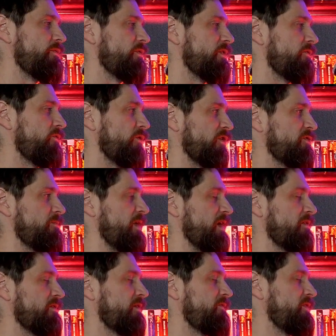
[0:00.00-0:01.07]
would have worked
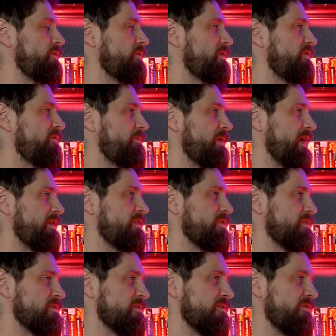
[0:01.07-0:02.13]
better if you would have made
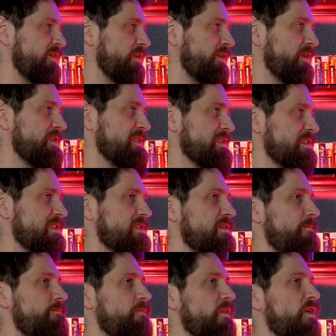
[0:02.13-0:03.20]
those villains
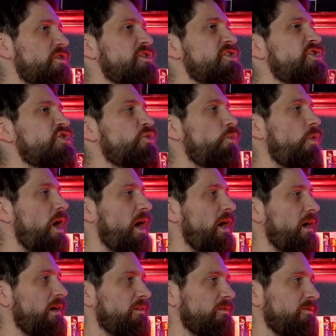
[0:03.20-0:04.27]

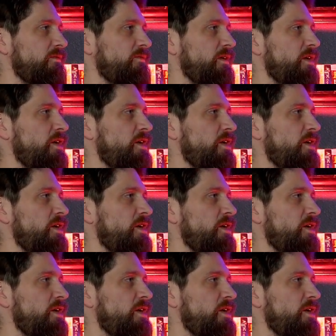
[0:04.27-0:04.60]
suave.